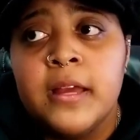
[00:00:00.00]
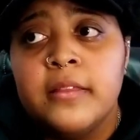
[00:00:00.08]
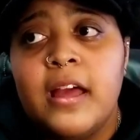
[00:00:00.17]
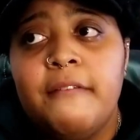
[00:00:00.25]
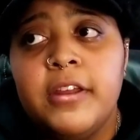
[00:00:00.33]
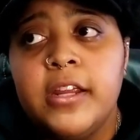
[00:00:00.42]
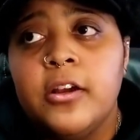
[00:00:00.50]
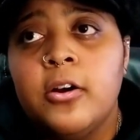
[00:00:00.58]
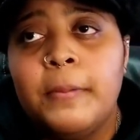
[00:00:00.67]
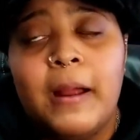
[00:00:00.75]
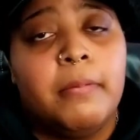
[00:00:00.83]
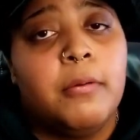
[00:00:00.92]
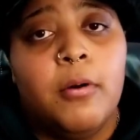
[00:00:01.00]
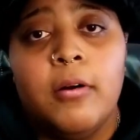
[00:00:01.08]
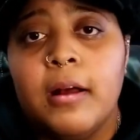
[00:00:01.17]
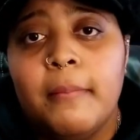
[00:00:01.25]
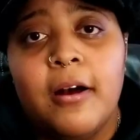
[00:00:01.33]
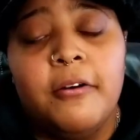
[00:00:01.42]
That video probably
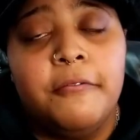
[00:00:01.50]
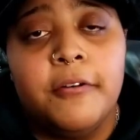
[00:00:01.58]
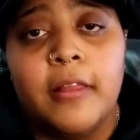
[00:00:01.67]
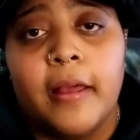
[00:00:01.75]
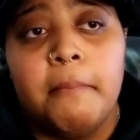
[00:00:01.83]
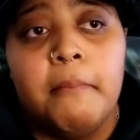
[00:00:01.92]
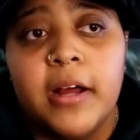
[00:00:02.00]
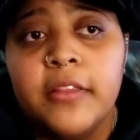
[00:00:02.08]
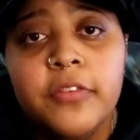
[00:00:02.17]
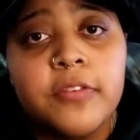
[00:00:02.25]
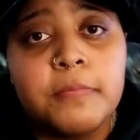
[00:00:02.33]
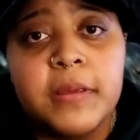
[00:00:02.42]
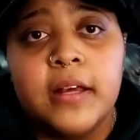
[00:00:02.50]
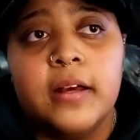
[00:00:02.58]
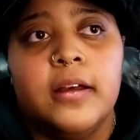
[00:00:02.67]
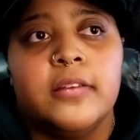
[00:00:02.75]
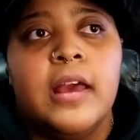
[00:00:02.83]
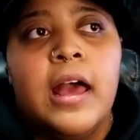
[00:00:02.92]
won't come out for like months
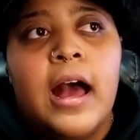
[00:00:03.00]
because